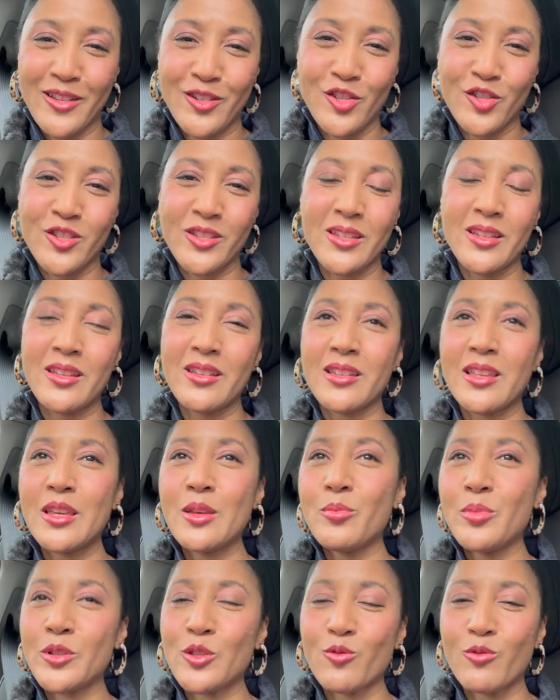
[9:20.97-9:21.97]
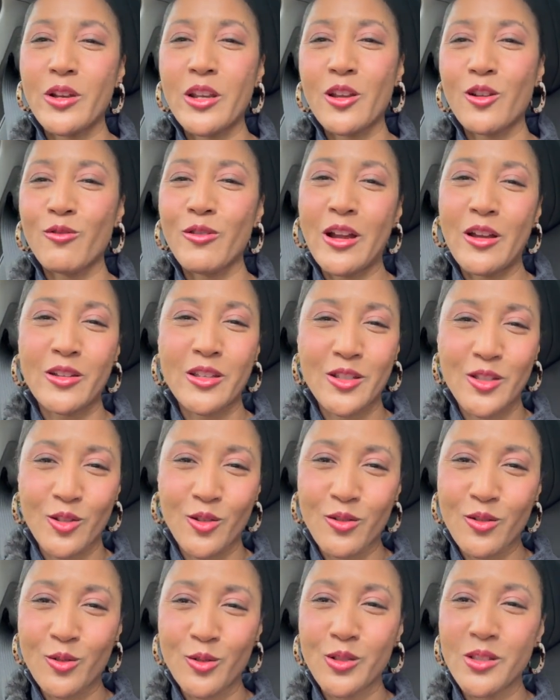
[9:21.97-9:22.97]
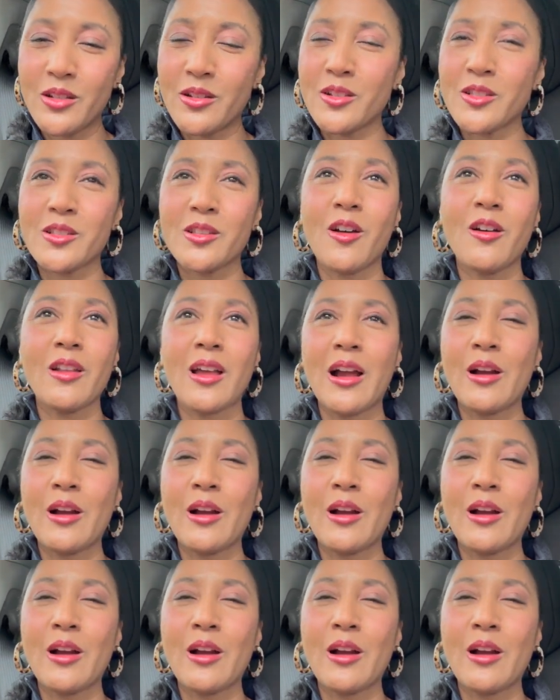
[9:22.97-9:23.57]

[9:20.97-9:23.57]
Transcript: energy and keep us running around in circles and assault